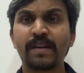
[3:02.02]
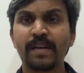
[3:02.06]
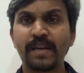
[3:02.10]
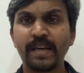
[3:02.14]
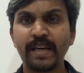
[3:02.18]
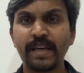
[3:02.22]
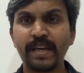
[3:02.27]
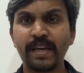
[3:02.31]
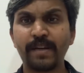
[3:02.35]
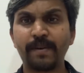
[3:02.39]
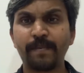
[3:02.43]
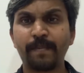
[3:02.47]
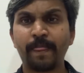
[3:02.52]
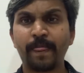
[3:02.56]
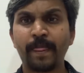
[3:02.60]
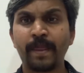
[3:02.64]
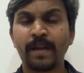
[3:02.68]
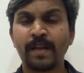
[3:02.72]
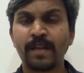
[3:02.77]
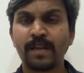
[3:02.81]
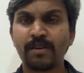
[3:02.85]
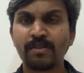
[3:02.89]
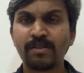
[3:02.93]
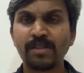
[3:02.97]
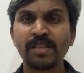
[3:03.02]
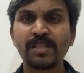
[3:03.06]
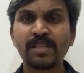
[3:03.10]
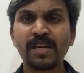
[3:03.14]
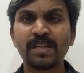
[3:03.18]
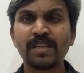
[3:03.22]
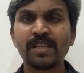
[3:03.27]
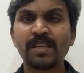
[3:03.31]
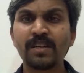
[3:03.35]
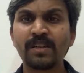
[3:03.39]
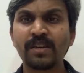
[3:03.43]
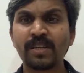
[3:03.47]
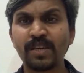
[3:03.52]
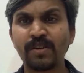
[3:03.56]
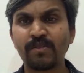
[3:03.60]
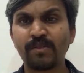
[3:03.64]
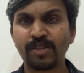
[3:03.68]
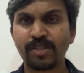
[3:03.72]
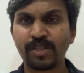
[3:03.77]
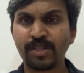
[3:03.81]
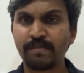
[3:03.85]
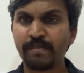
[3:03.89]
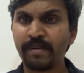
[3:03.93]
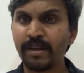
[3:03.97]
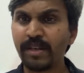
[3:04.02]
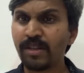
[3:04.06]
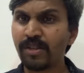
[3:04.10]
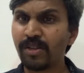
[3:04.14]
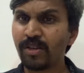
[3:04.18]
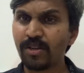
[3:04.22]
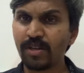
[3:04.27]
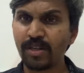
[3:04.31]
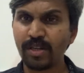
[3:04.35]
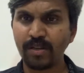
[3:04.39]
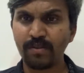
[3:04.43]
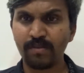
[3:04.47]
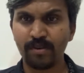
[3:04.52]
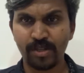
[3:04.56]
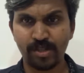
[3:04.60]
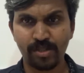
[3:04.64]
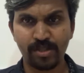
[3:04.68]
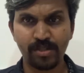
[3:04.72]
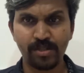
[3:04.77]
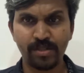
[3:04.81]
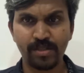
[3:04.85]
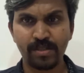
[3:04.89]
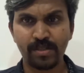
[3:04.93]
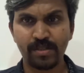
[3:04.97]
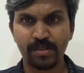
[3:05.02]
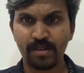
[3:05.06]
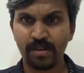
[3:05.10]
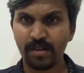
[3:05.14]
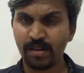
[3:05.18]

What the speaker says: A. Now these are theory questions, main theory questions.